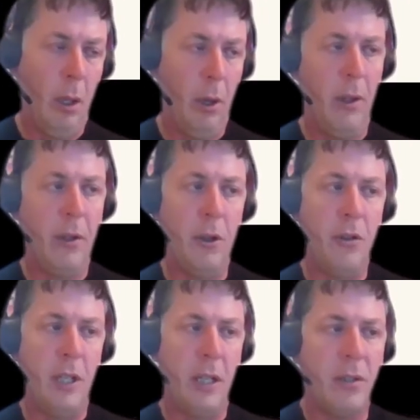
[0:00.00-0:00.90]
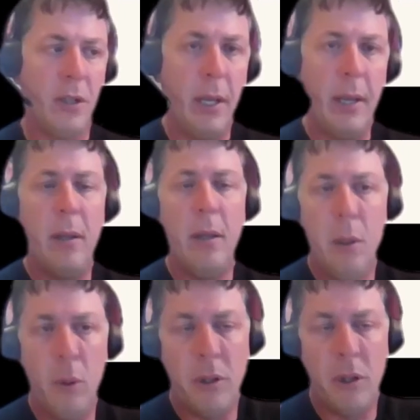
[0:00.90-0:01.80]
On the Node.js side,
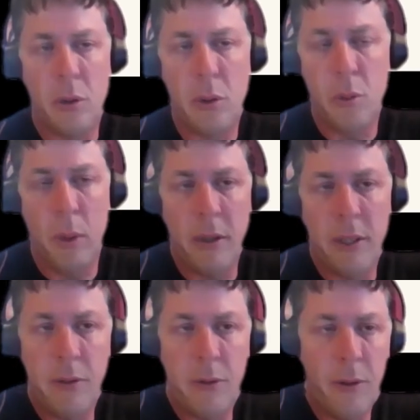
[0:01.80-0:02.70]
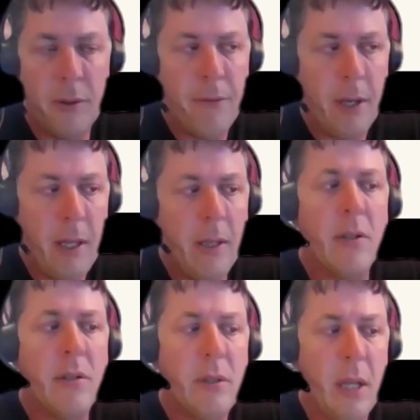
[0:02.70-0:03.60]
which is where I tend to do the front
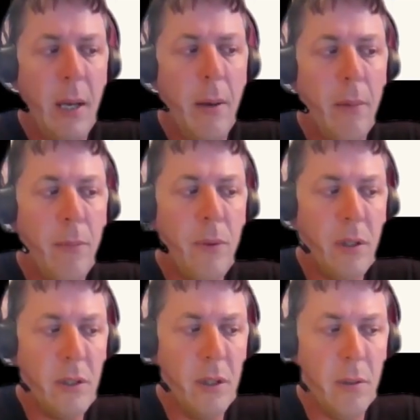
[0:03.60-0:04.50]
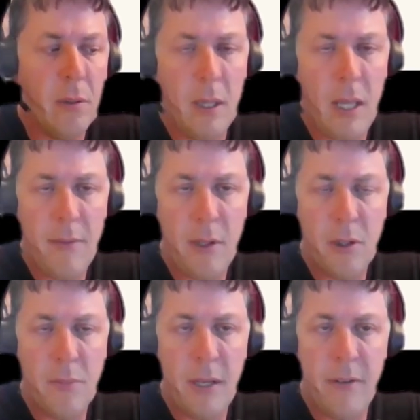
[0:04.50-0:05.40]
ends, there's a heavy
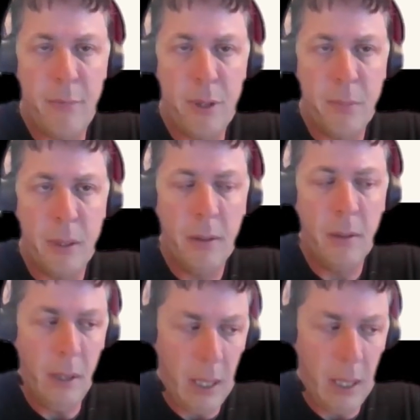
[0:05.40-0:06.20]
use made of Prisma.